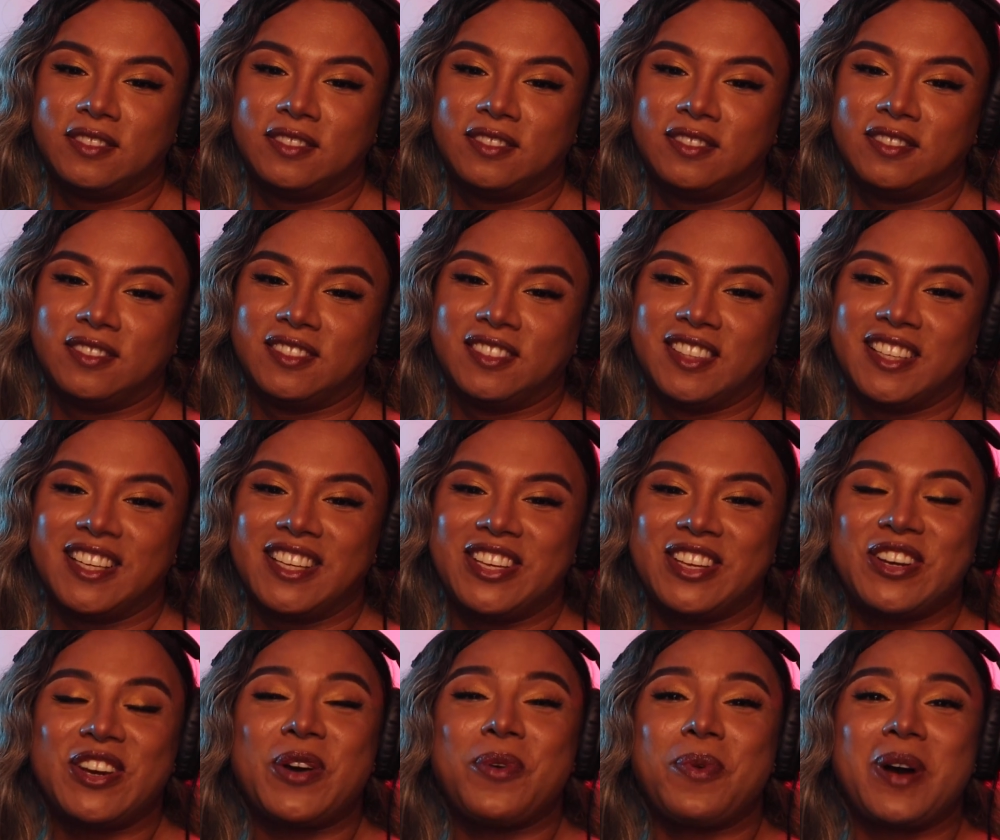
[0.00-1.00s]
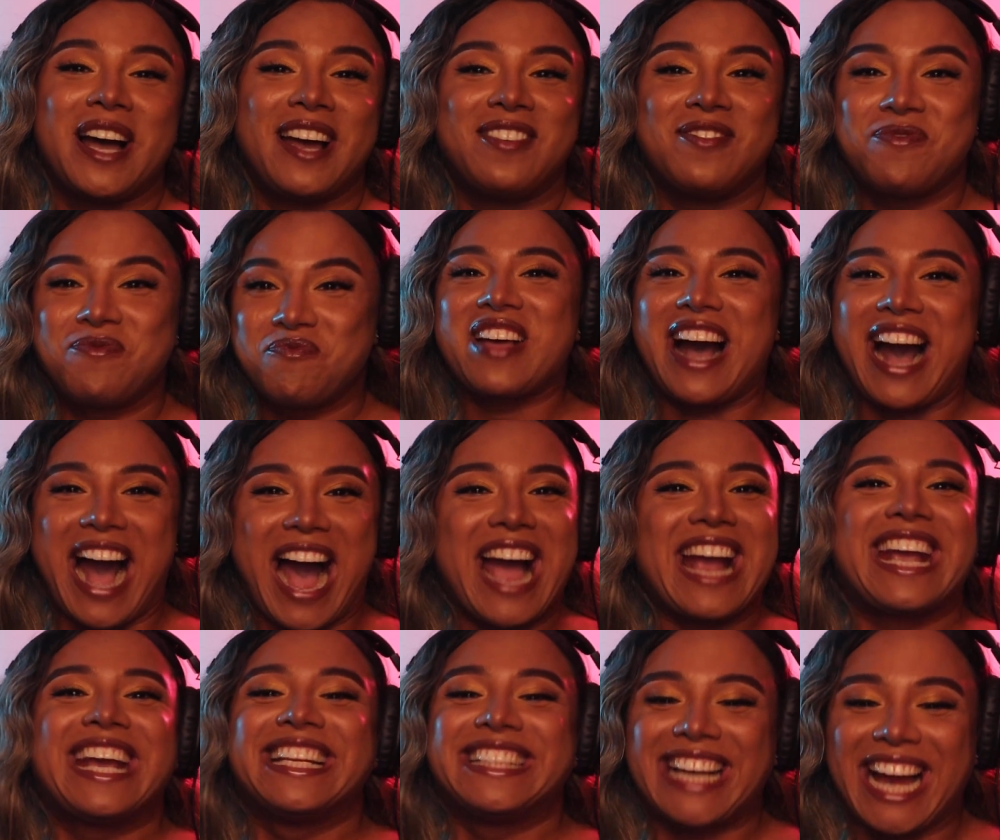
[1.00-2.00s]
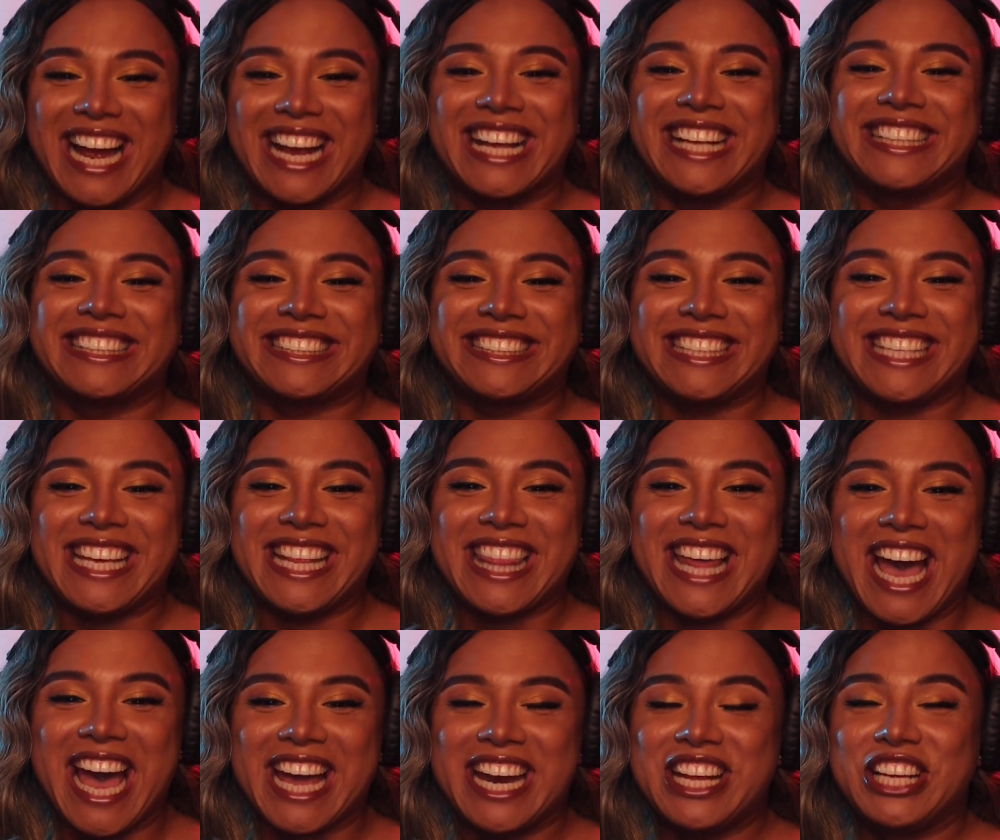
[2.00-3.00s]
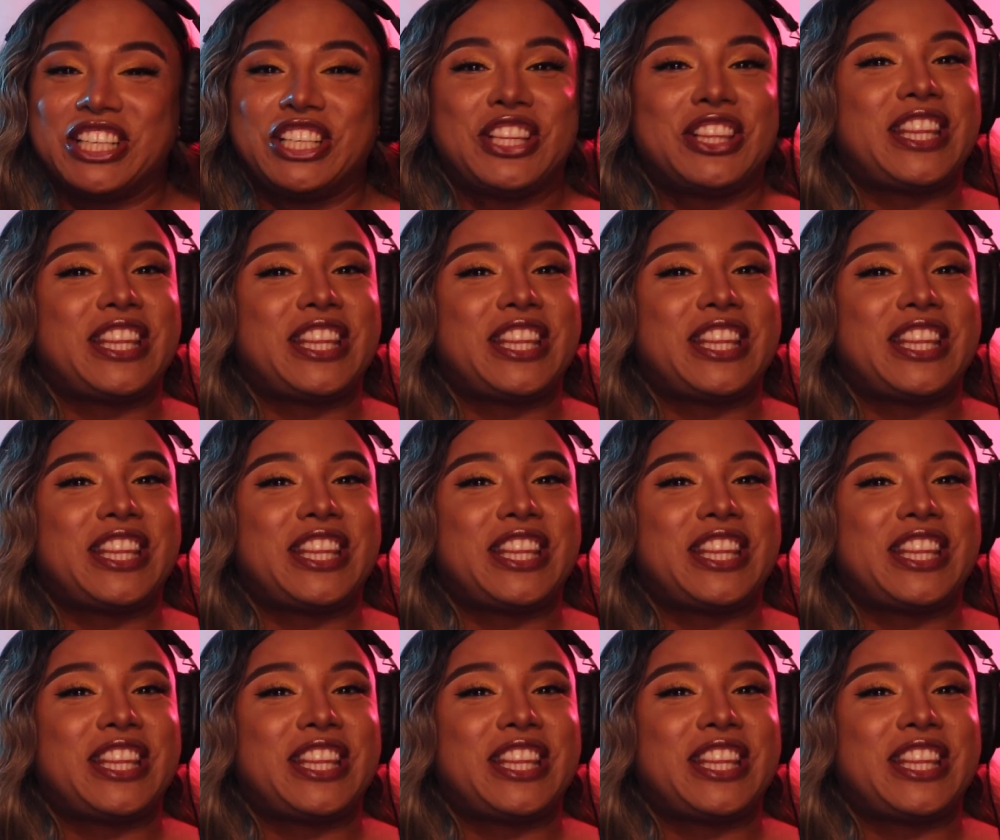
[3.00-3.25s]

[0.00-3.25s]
What? You know what? I can I can see that.